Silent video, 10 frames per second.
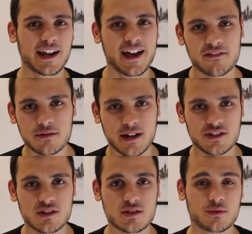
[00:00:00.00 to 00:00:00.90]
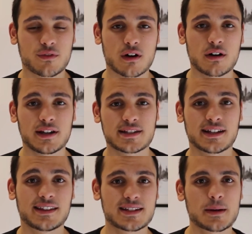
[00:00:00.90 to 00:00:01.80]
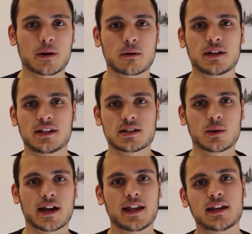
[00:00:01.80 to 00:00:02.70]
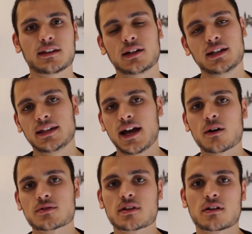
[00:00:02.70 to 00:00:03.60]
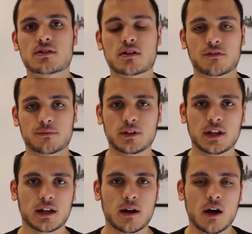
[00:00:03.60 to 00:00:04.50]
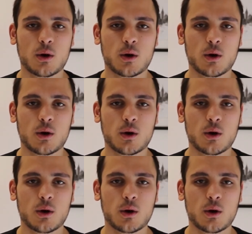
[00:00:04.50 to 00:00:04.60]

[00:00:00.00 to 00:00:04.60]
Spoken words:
I haven't mentioned so far is that this apartment is located in the outskirts of Munich,